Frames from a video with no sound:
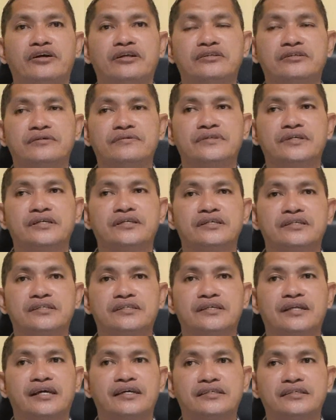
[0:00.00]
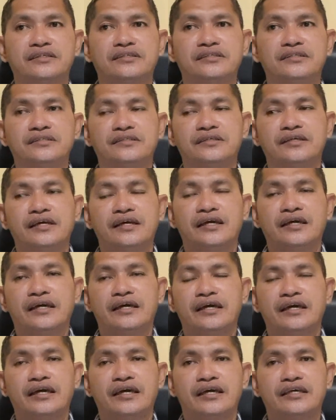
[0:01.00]
also the strategies,
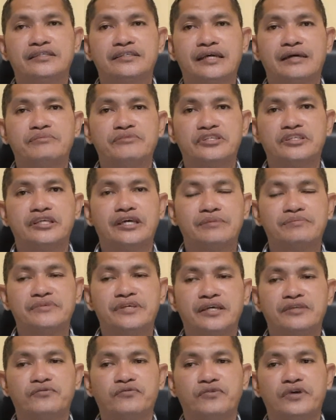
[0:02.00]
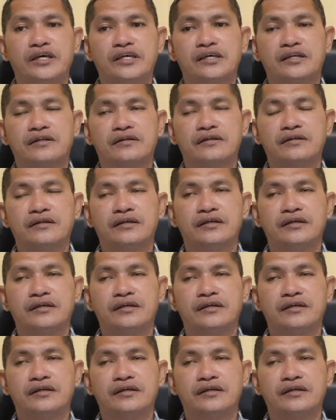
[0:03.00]
some steps that were